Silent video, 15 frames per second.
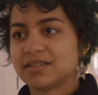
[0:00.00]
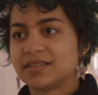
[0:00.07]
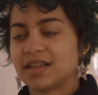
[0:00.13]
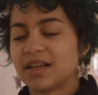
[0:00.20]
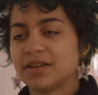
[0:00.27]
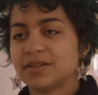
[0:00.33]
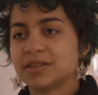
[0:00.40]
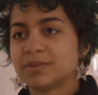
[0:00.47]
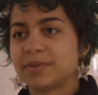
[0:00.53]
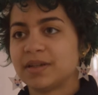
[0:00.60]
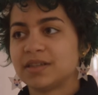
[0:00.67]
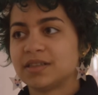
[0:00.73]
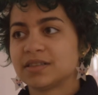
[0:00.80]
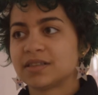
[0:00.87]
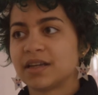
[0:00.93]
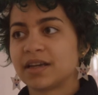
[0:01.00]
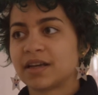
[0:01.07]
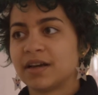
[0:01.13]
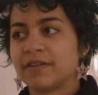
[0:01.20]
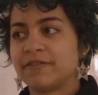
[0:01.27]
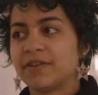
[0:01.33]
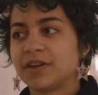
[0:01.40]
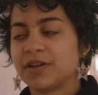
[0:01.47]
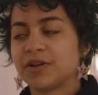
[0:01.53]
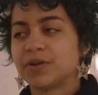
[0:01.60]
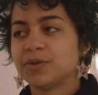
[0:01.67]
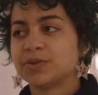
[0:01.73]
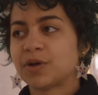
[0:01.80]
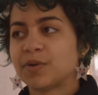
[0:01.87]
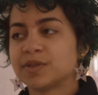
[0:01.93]
Della's been just like a figure
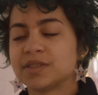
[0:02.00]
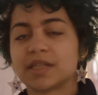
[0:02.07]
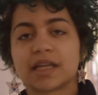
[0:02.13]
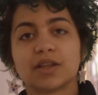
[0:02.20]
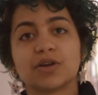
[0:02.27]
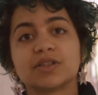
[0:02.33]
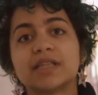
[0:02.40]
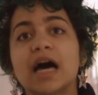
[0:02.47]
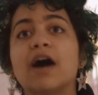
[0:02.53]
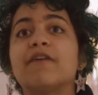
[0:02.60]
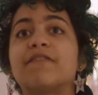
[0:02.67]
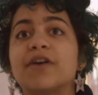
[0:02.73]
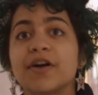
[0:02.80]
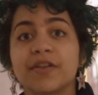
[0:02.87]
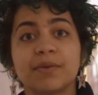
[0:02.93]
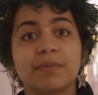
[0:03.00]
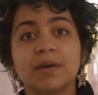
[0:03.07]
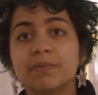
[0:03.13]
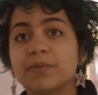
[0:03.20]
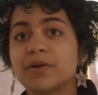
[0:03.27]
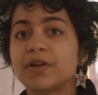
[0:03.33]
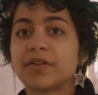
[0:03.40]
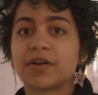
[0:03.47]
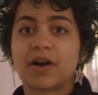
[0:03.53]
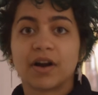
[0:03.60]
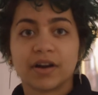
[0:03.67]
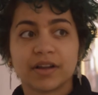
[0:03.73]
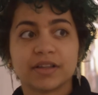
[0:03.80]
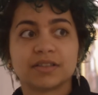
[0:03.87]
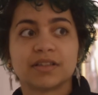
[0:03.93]
who's always just like looks out for other people and other
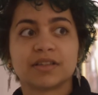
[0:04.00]
artists.